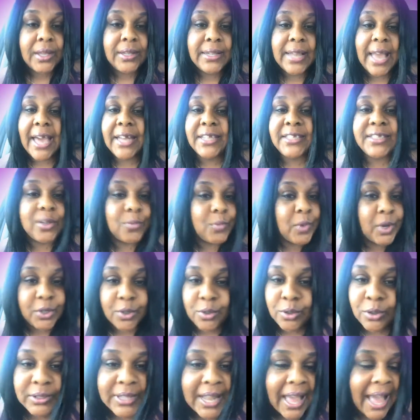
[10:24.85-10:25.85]
not
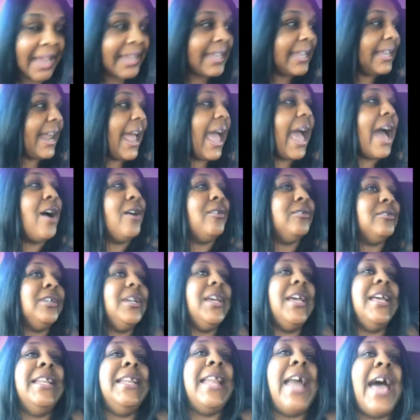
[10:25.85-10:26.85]
someone who'll knock it out,
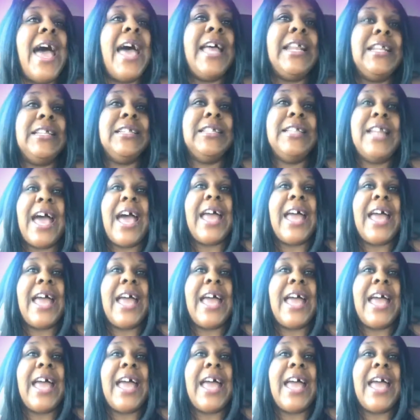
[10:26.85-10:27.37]
not